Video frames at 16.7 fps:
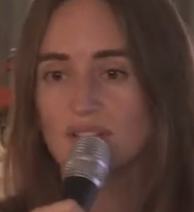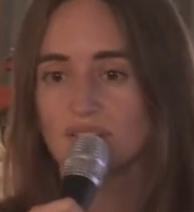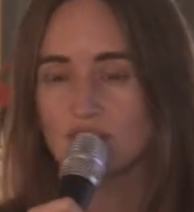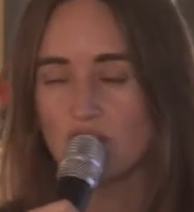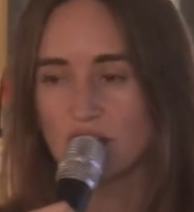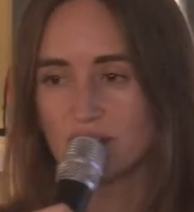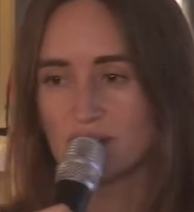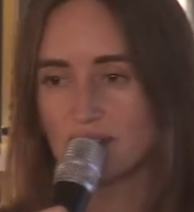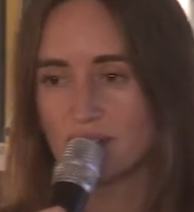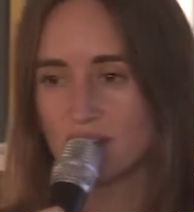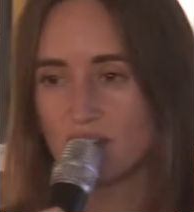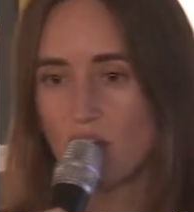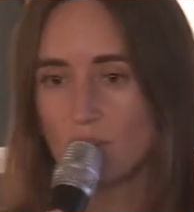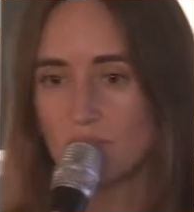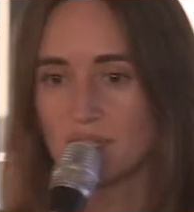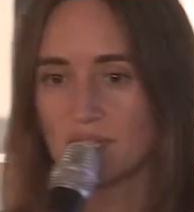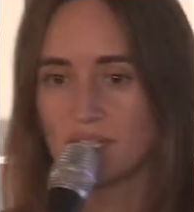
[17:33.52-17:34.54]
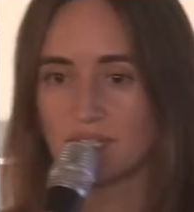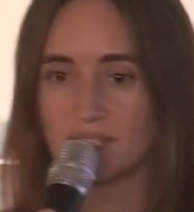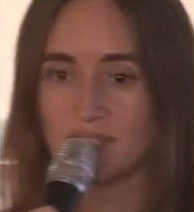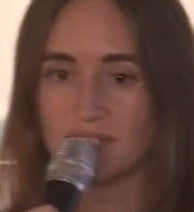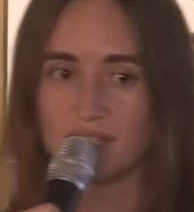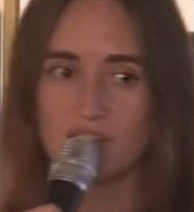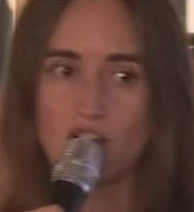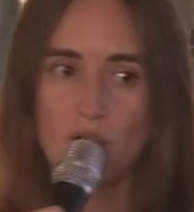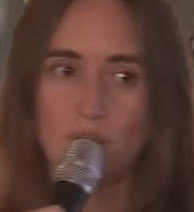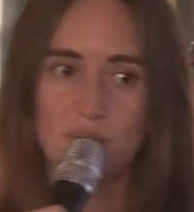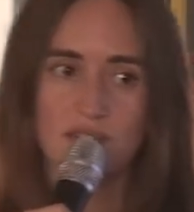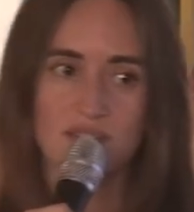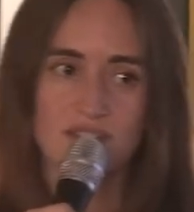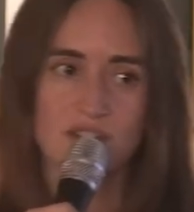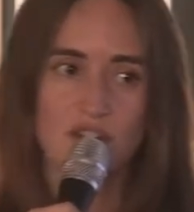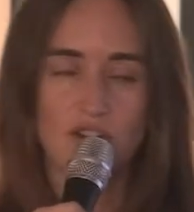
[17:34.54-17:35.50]
is not a data company, and a data
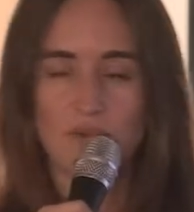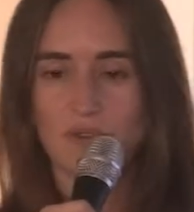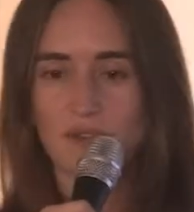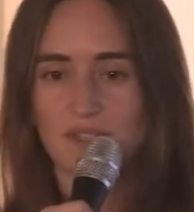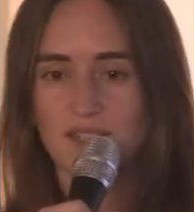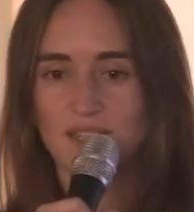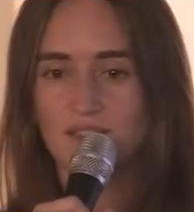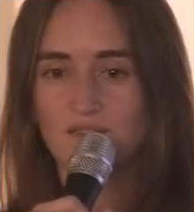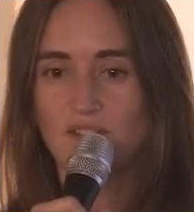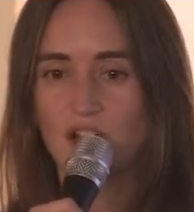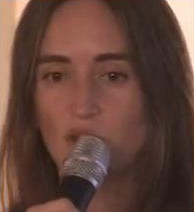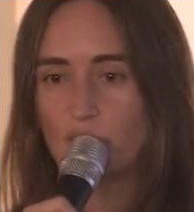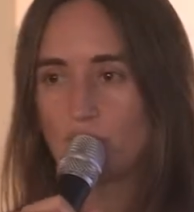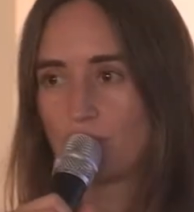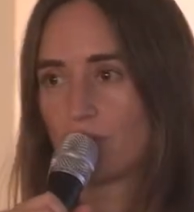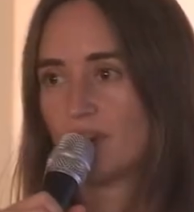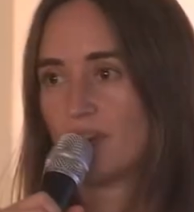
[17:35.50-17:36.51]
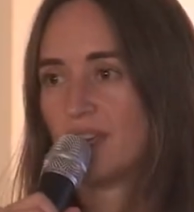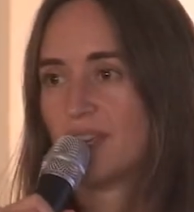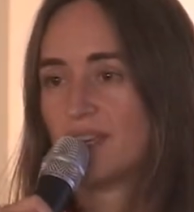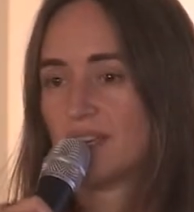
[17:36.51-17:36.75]
company is not a real estate developer,